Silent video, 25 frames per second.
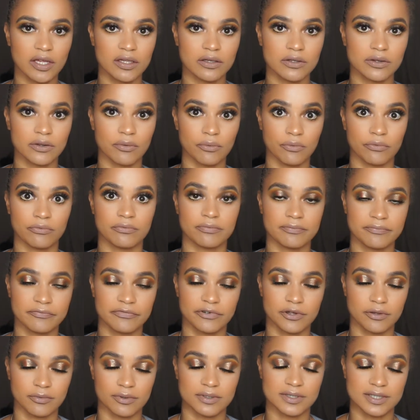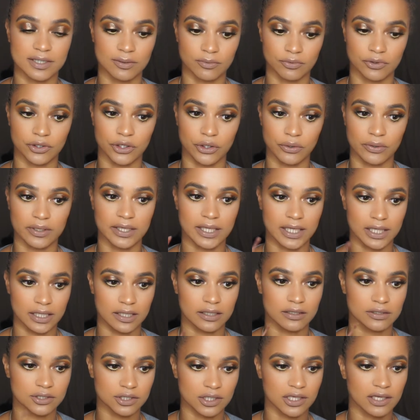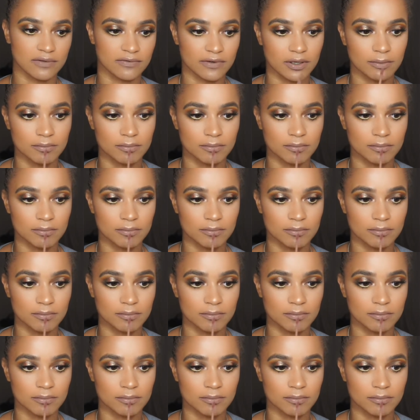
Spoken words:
for the ones that want to go and get it in Geneva.